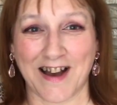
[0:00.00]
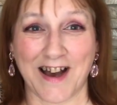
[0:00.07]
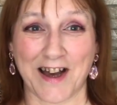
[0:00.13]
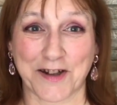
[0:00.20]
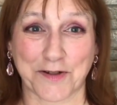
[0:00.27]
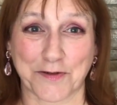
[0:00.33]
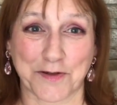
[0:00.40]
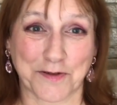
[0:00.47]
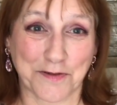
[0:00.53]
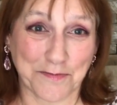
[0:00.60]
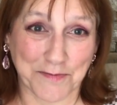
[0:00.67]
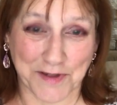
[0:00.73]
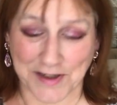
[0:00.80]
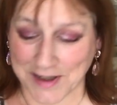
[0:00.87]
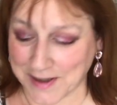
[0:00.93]
I don't know,
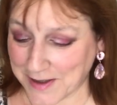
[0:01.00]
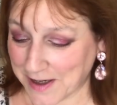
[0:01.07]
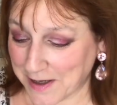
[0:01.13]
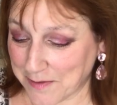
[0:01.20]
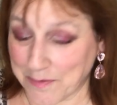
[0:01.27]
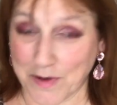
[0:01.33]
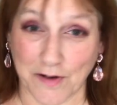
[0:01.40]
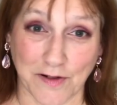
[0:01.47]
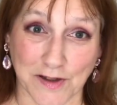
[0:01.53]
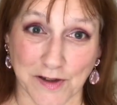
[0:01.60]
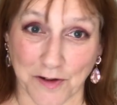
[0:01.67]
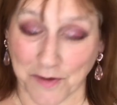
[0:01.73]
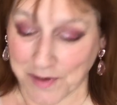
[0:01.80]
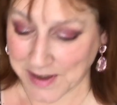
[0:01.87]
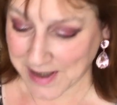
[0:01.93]
just a little mirror is
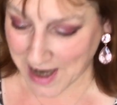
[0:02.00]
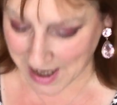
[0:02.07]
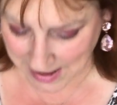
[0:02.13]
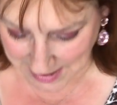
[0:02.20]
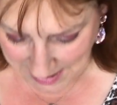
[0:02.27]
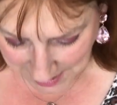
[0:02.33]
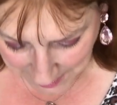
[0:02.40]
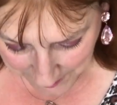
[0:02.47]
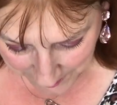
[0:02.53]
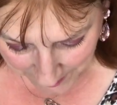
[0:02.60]
always handy.